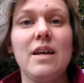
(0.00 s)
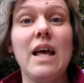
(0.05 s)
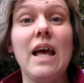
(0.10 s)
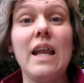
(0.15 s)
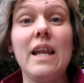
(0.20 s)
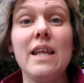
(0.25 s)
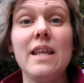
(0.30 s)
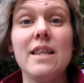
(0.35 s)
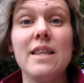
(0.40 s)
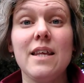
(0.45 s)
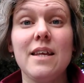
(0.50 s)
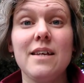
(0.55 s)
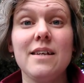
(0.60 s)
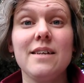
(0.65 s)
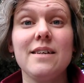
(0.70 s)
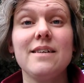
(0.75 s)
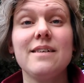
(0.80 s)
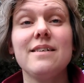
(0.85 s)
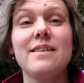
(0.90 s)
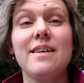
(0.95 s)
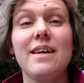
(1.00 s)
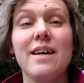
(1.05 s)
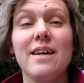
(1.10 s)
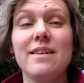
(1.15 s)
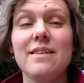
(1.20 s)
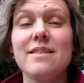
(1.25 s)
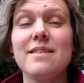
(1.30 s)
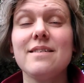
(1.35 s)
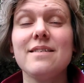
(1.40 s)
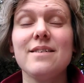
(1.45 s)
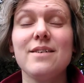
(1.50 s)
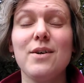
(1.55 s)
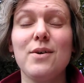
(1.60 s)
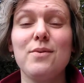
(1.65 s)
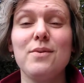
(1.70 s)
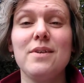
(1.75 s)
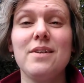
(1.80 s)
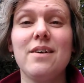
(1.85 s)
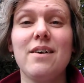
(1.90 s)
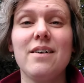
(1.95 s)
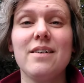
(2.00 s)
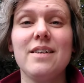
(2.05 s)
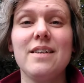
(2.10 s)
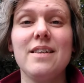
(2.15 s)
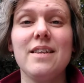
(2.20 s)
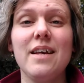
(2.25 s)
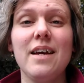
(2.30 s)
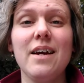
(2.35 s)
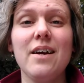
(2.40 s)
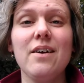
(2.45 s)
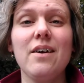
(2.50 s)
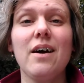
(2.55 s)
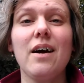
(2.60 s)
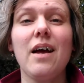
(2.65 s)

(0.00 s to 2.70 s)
anything else going on in there.